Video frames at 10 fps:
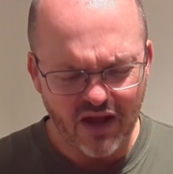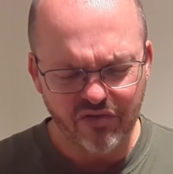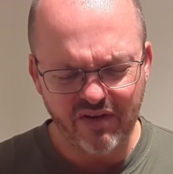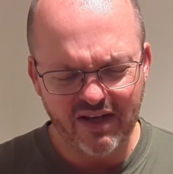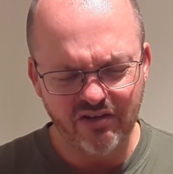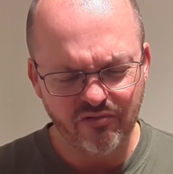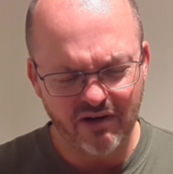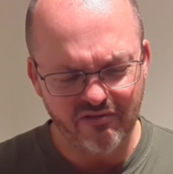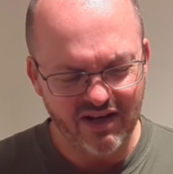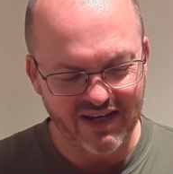I was thinking,
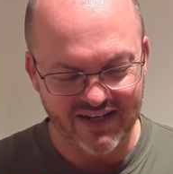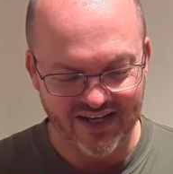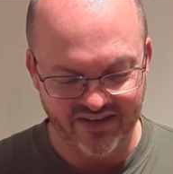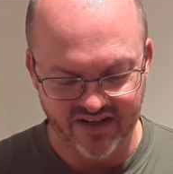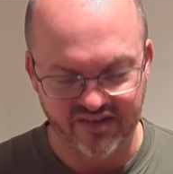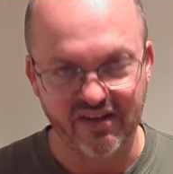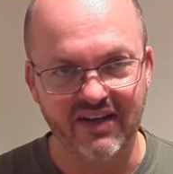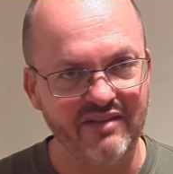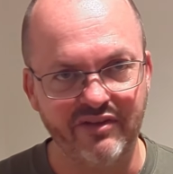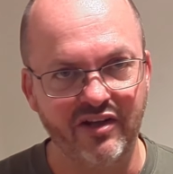do I really need this?
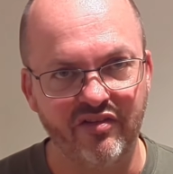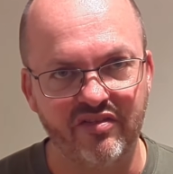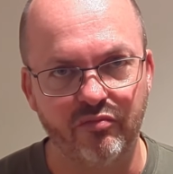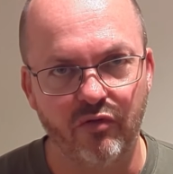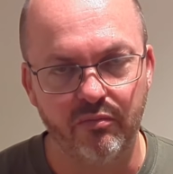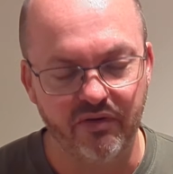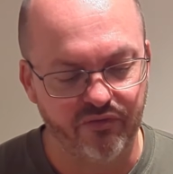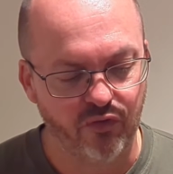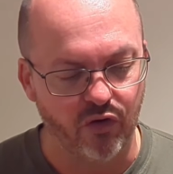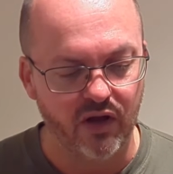I never used one
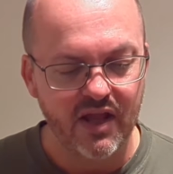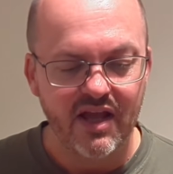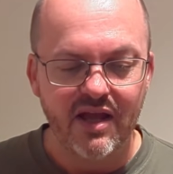before,